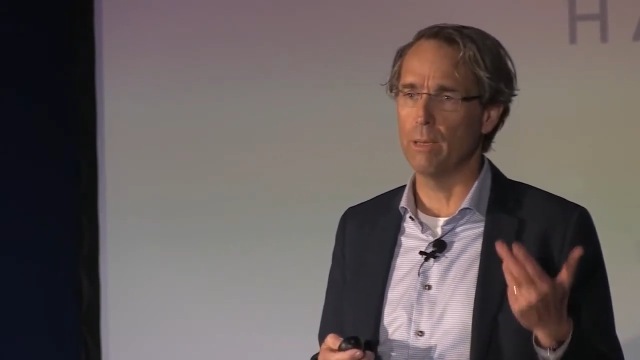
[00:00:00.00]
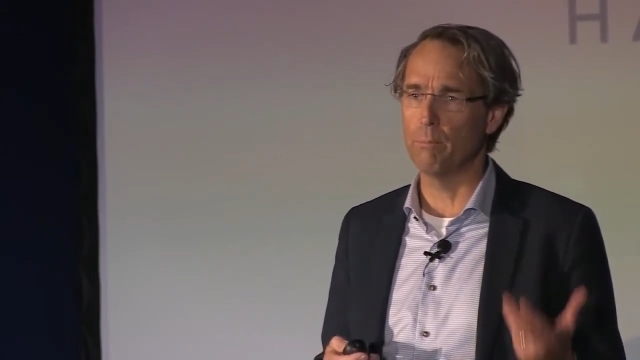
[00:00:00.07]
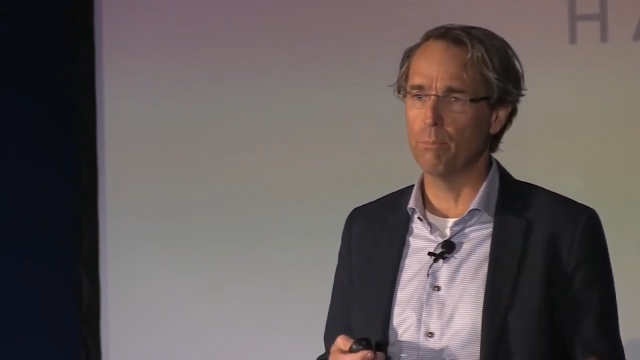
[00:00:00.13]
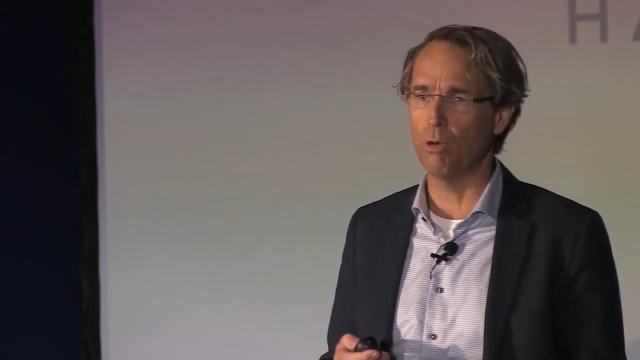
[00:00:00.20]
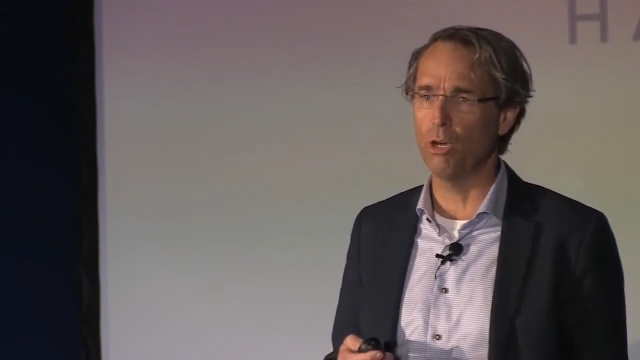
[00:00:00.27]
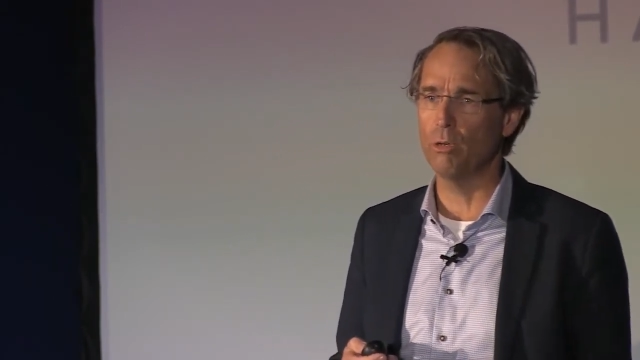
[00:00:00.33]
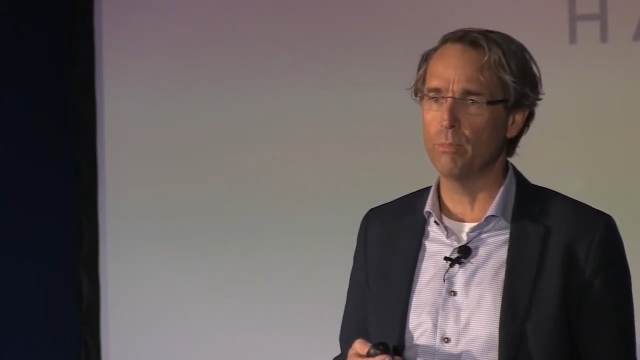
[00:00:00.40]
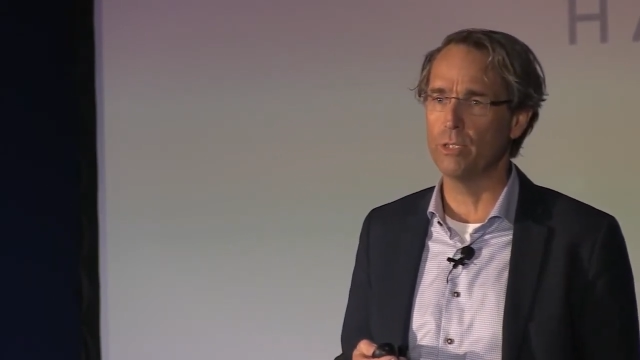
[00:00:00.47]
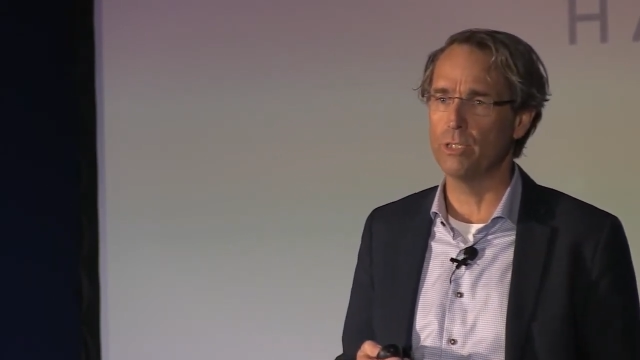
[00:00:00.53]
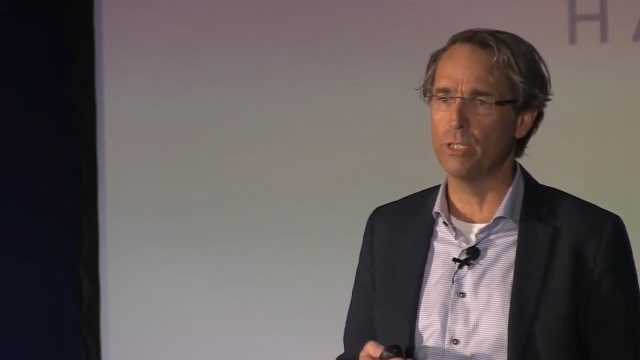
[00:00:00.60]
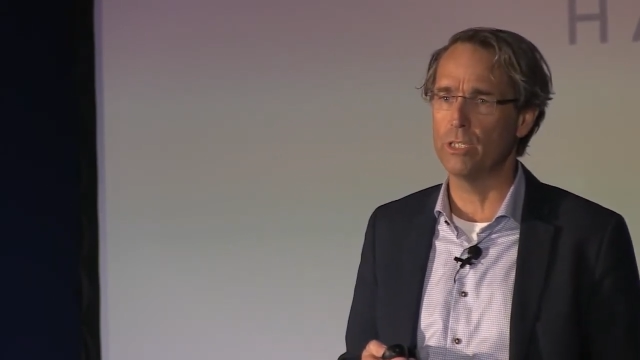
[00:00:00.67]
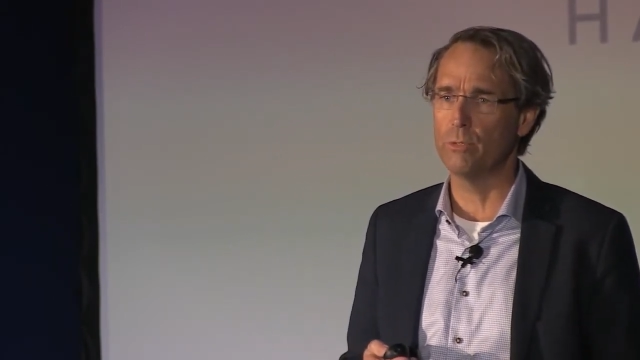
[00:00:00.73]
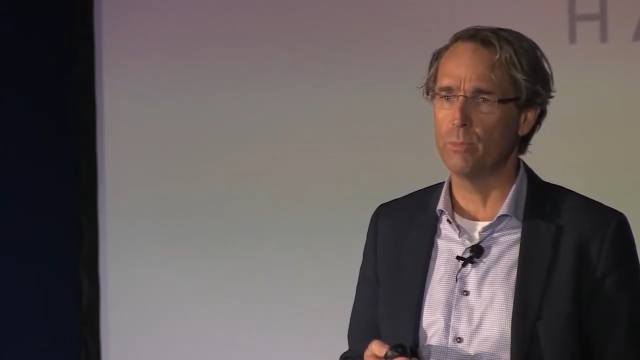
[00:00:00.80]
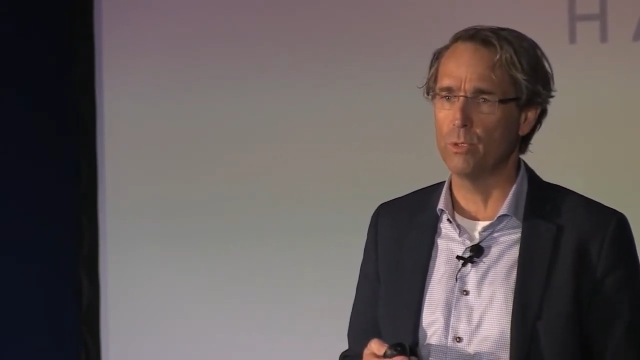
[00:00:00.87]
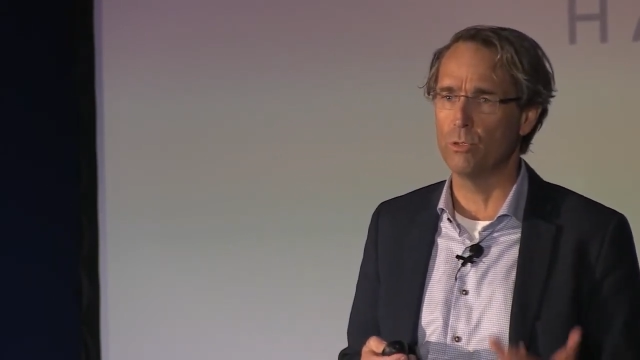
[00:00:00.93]
employment
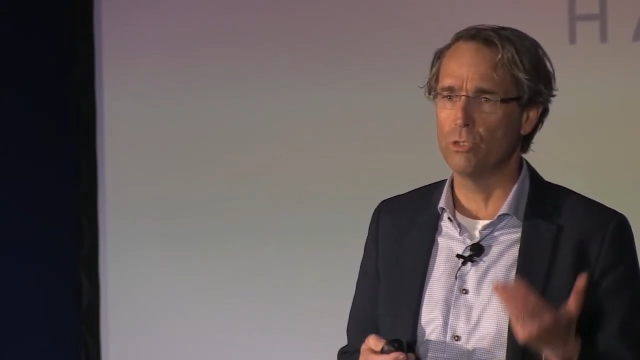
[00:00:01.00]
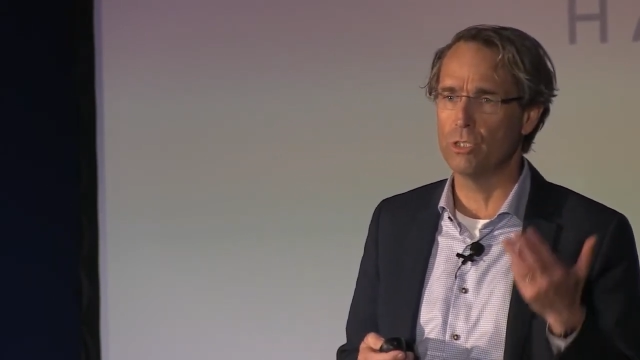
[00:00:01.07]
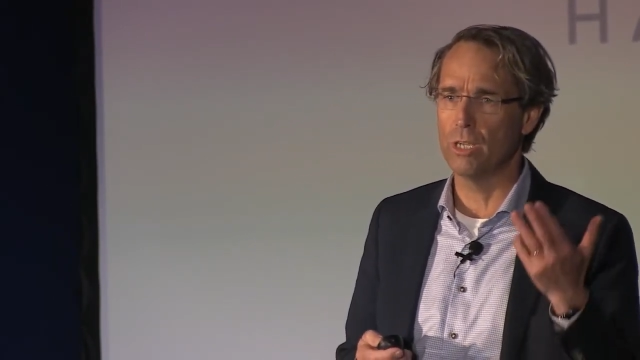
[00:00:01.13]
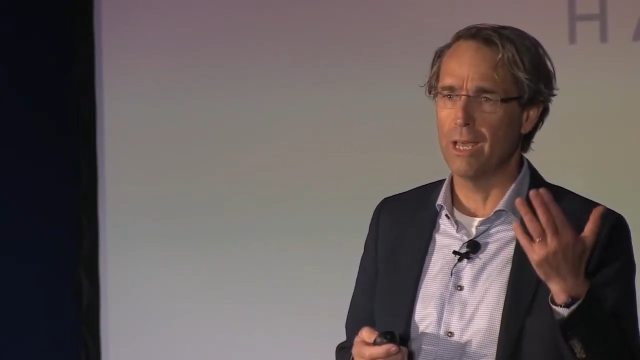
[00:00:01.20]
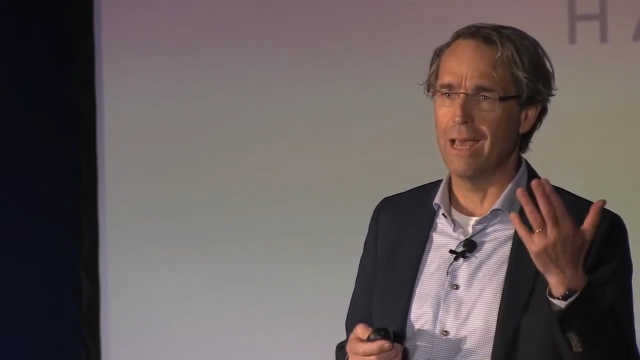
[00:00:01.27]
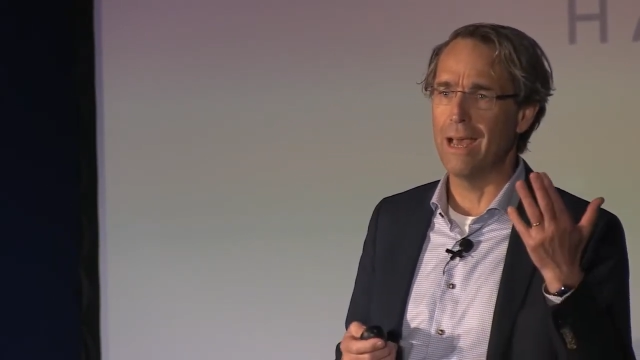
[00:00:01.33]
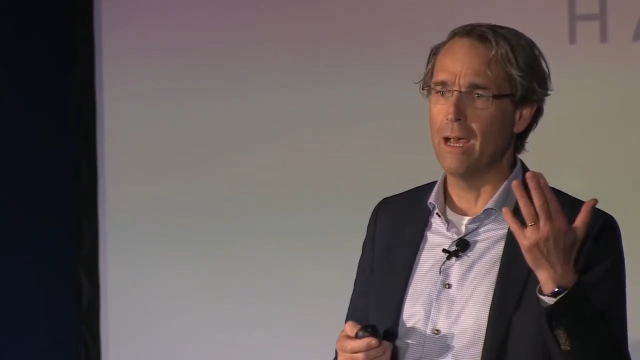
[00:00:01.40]
disputes,